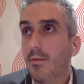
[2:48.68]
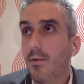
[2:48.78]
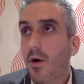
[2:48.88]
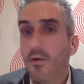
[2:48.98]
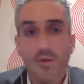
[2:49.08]

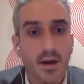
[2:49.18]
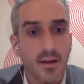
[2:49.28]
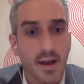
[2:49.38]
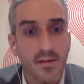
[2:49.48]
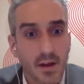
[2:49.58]
offering
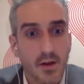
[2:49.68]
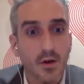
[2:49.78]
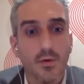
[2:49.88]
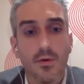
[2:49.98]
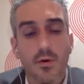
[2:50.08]
anything
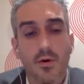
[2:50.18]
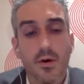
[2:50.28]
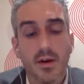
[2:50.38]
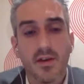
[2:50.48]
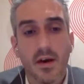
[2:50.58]
new or
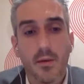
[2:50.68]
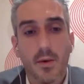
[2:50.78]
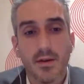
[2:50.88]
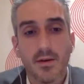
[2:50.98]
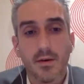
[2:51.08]
exciting way
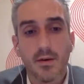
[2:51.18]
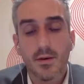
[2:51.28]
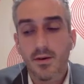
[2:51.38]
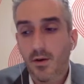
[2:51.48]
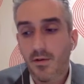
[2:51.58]
to
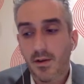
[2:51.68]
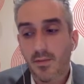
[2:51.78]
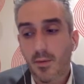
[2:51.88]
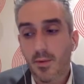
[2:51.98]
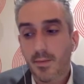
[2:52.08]
solve this
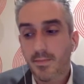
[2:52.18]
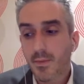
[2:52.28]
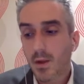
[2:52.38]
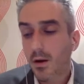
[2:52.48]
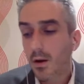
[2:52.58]
problem.
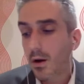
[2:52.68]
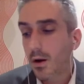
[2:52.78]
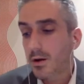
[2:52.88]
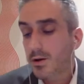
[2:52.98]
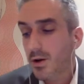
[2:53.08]

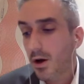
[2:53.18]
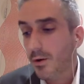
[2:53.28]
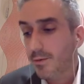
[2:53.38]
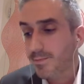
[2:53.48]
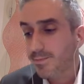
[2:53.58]
So